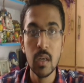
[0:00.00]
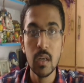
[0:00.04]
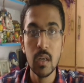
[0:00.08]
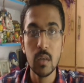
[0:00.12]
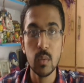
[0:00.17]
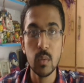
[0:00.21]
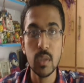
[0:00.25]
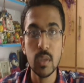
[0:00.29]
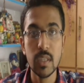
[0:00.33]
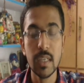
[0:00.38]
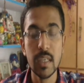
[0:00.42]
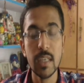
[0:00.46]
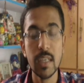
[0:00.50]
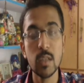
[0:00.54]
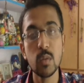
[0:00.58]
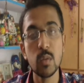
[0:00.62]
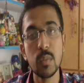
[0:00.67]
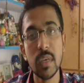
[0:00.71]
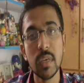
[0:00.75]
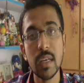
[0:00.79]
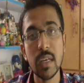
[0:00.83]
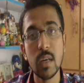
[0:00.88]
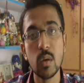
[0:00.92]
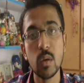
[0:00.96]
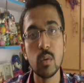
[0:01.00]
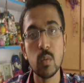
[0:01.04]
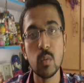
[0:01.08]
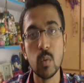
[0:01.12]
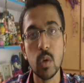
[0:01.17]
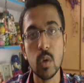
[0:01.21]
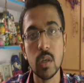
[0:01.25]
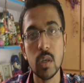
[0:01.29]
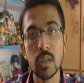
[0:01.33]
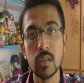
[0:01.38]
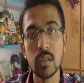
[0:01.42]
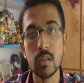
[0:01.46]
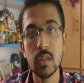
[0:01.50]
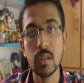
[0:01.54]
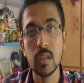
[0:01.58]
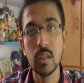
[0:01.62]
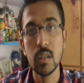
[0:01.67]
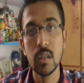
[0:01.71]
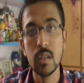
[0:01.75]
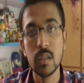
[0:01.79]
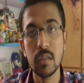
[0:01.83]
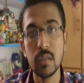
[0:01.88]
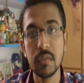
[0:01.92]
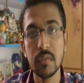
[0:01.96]
We'll try to make out what
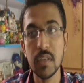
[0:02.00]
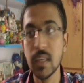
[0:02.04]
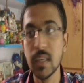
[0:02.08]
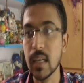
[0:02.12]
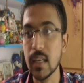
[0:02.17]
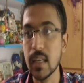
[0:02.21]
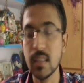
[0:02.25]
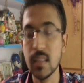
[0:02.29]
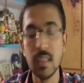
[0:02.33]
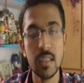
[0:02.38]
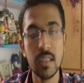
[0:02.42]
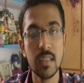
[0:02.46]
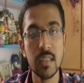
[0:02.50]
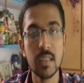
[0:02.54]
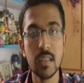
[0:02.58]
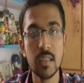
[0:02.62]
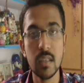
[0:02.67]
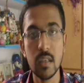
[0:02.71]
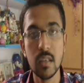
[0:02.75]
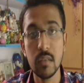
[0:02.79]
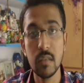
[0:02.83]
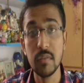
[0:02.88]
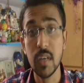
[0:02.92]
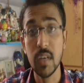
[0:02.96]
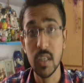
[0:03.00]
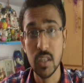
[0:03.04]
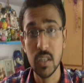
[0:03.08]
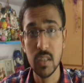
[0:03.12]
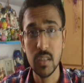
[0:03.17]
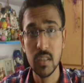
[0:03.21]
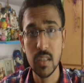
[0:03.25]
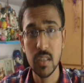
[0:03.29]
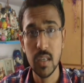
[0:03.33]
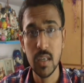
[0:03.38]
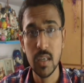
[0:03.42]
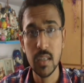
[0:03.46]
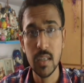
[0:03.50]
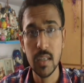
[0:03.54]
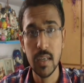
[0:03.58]
the different ICs functions are,